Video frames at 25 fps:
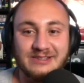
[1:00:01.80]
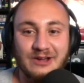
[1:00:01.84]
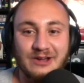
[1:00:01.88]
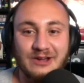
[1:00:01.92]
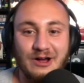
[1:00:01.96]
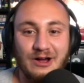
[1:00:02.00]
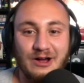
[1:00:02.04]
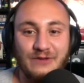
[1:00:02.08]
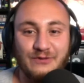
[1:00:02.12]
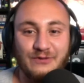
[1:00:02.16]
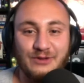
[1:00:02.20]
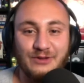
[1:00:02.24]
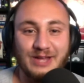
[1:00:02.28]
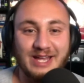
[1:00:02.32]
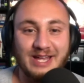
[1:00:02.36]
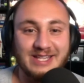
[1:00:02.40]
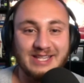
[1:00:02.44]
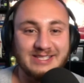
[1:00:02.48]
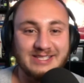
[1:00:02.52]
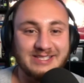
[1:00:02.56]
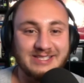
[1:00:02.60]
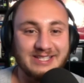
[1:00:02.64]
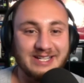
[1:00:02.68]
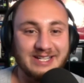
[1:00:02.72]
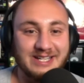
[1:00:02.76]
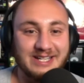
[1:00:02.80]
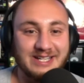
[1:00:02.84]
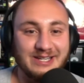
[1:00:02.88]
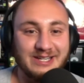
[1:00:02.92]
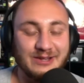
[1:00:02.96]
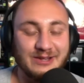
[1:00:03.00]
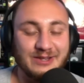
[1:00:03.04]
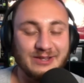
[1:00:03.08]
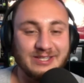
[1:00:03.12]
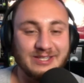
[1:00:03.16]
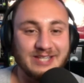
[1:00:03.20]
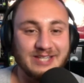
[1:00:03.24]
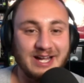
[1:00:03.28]
awful as
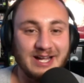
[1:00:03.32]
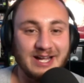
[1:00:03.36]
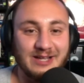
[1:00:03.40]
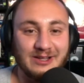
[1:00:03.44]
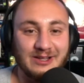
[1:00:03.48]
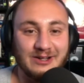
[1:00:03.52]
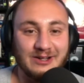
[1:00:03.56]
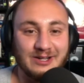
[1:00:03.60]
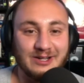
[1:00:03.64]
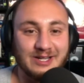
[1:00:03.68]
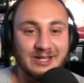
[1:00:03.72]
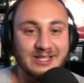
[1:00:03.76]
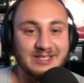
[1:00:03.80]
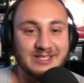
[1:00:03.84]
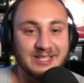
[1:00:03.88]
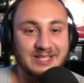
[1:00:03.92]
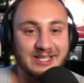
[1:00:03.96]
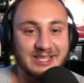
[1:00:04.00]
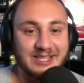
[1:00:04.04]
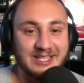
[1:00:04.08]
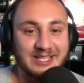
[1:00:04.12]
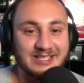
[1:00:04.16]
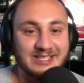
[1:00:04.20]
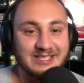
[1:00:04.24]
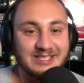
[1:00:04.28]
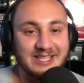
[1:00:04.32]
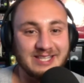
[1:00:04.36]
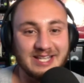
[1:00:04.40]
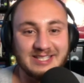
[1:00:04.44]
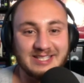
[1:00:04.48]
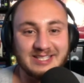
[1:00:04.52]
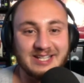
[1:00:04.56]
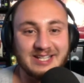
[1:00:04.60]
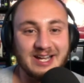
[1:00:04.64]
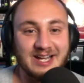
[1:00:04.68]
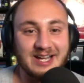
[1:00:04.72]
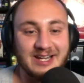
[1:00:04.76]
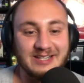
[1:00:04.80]
the dialogue is, like that's
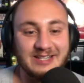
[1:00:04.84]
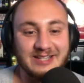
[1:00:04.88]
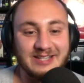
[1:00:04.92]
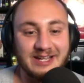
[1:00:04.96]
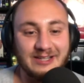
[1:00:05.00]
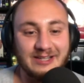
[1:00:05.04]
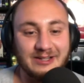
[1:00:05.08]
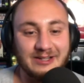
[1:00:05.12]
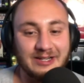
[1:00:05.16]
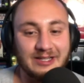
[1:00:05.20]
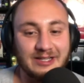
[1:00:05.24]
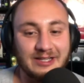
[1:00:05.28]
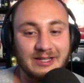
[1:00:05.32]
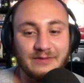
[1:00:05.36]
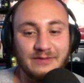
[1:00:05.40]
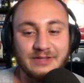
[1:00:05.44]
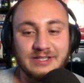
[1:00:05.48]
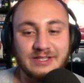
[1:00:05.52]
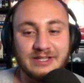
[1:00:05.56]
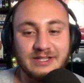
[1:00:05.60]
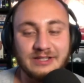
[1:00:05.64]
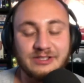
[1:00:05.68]
the kind of dialogue I love.